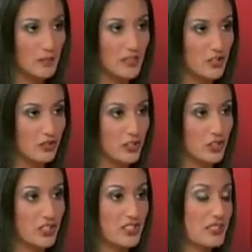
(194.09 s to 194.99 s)

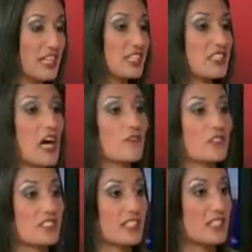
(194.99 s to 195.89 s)
administration, to take a tougher
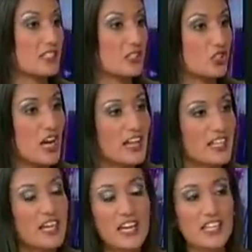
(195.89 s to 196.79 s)
stance on
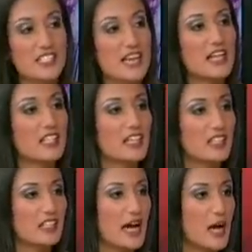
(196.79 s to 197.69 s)
China. Is that
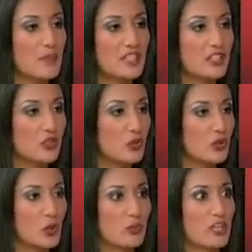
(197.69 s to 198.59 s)
likely to happen? Can
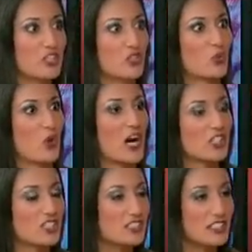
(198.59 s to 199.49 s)
Google pressure
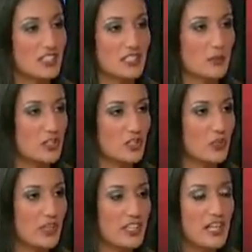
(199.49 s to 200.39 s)
Washington, especially
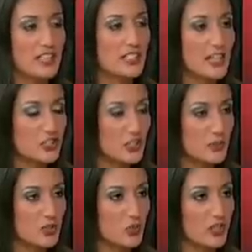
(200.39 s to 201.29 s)
when tensions
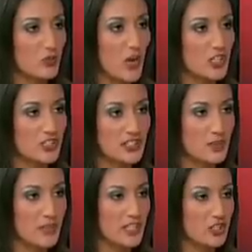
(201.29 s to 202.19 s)
between Washington
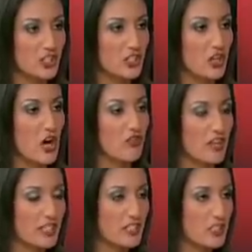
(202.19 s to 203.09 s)
and Beijing are
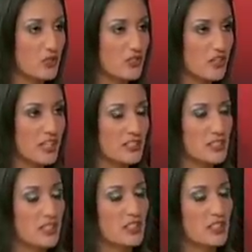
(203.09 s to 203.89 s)
already so strained?